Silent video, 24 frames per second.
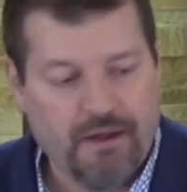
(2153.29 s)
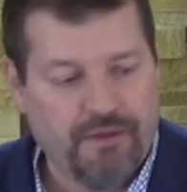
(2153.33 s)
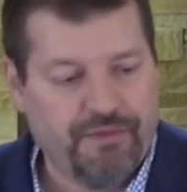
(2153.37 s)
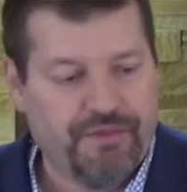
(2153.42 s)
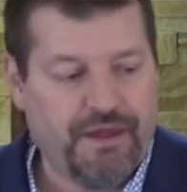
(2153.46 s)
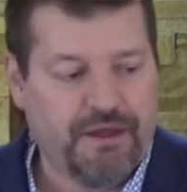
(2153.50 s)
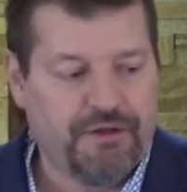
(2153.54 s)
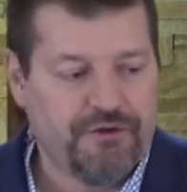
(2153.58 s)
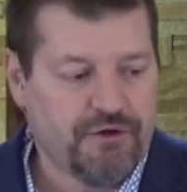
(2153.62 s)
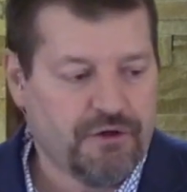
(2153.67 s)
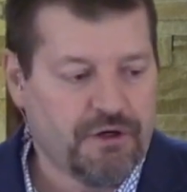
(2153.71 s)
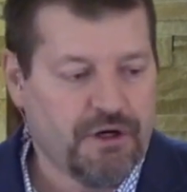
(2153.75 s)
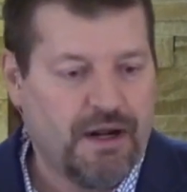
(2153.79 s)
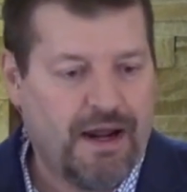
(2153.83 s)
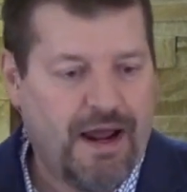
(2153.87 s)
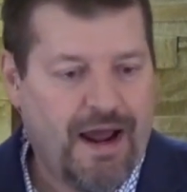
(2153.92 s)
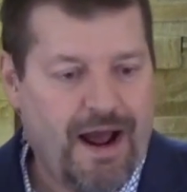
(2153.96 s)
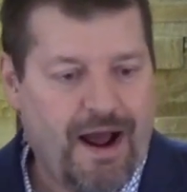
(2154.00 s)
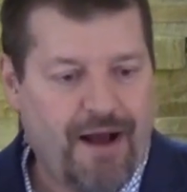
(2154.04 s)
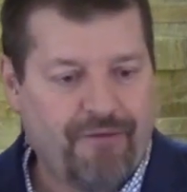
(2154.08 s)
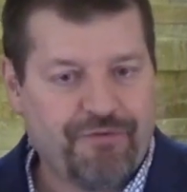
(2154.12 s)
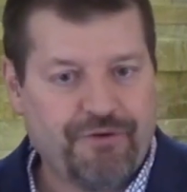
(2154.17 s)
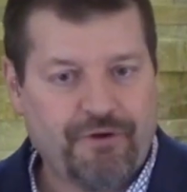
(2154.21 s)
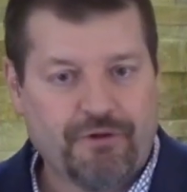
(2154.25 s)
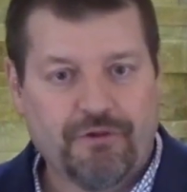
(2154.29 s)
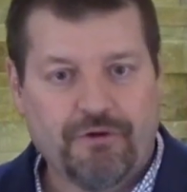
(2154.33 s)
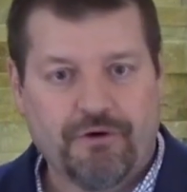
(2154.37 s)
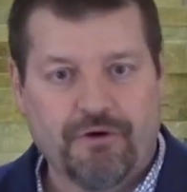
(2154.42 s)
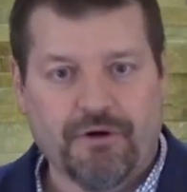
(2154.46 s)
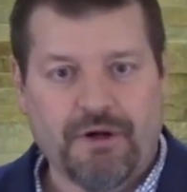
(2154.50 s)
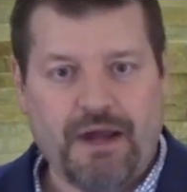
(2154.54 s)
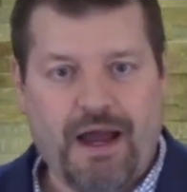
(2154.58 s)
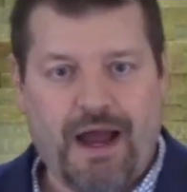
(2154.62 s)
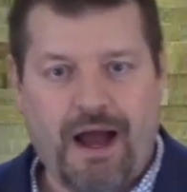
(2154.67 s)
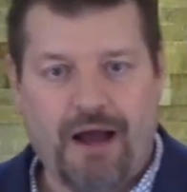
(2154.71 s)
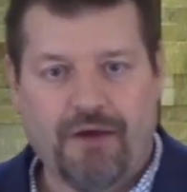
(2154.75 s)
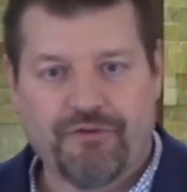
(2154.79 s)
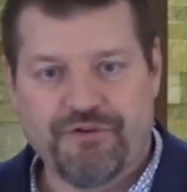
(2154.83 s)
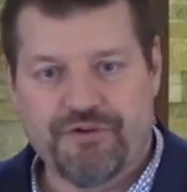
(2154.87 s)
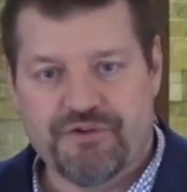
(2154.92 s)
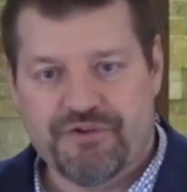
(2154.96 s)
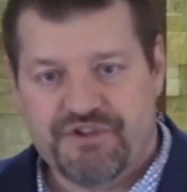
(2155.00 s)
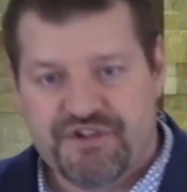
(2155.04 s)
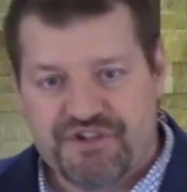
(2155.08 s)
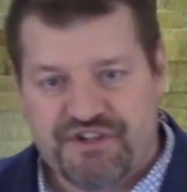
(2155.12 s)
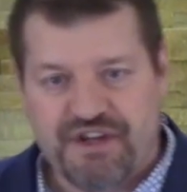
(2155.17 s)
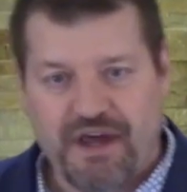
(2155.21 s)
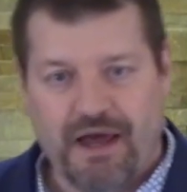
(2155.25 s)
then you're going to have to learn how to
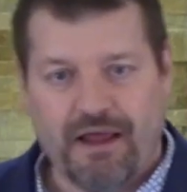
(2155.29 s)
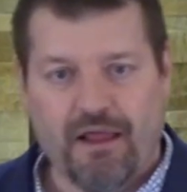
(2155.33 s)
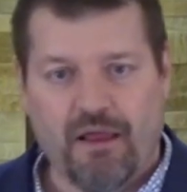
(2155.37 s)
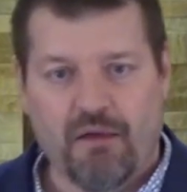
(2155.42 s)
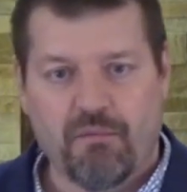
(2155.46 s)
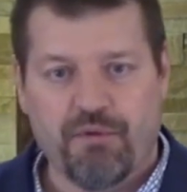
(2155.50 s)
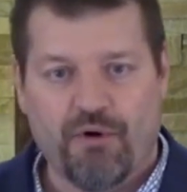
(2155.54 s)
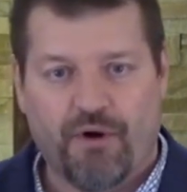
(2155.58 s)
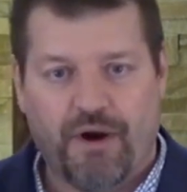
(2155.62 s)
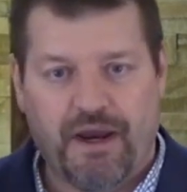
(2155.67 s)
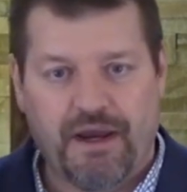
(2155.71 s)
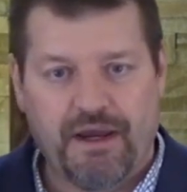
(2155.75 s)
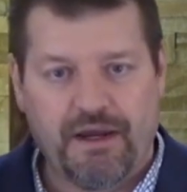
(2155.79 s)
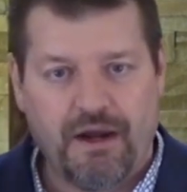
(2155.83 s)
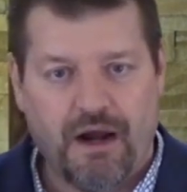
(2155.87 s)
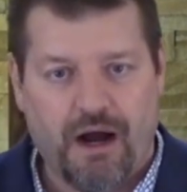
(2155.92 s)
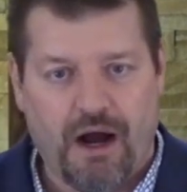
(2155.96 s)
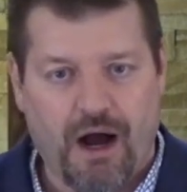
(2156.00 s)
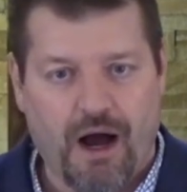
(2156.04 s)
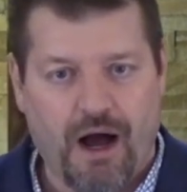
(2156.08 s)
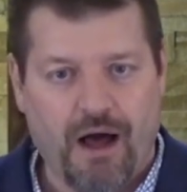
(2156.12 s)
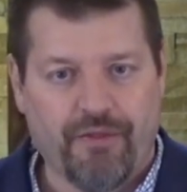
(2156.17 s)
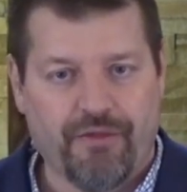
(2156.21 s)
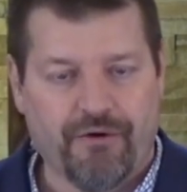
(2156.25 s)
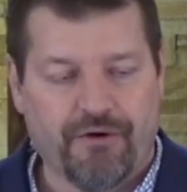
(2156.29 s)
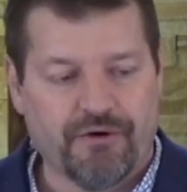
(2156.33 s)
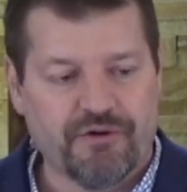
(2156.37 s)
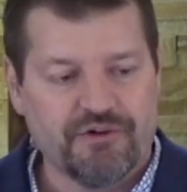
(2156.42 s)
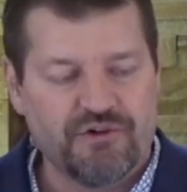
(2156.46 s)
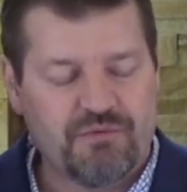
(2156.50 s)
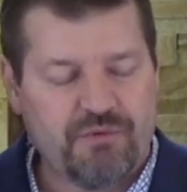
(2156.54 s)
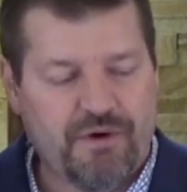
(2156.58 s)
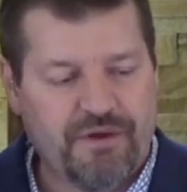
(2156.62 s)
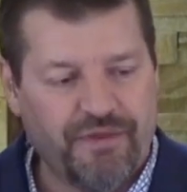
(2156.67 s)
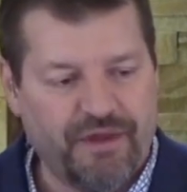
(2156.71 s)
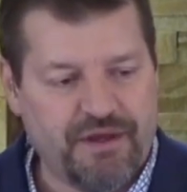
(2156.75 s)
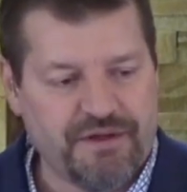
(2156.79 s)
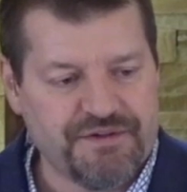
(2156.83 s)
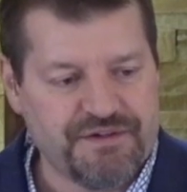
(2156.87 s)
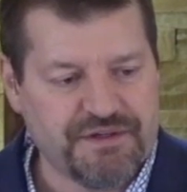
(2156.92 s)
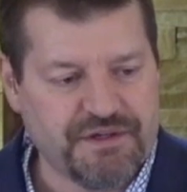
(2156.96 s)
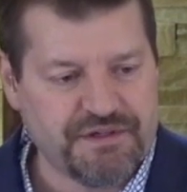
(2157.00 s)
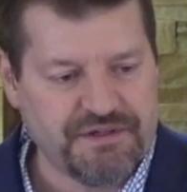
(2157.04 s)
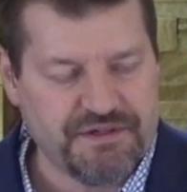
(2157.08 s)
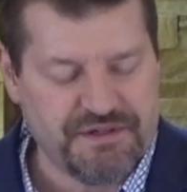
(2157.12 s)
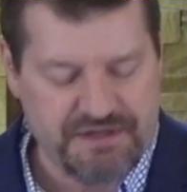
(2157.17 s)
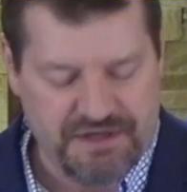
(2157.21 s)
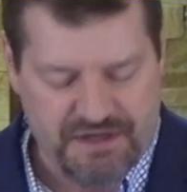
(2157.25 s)
celebrate others when they
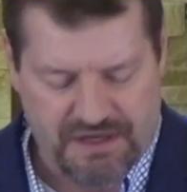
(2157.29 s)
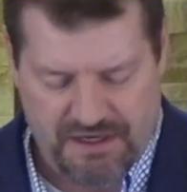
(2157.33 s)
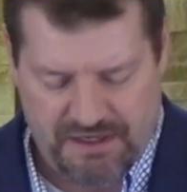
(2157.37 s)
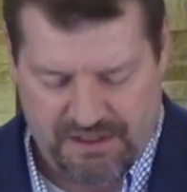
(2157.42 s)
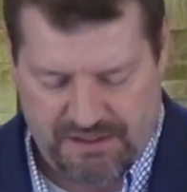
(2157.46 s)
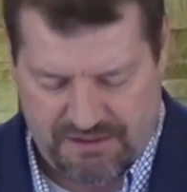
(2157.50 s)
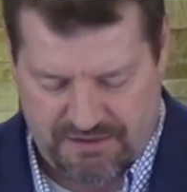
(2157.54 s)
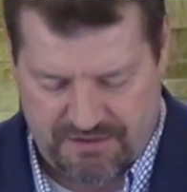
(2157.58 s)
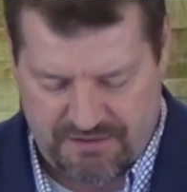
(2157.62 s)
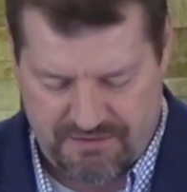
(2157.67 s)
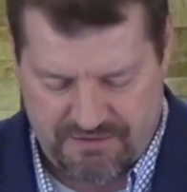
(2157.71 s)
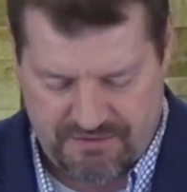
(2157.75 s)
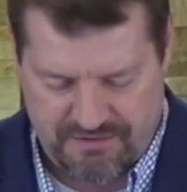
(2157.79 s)
succeed.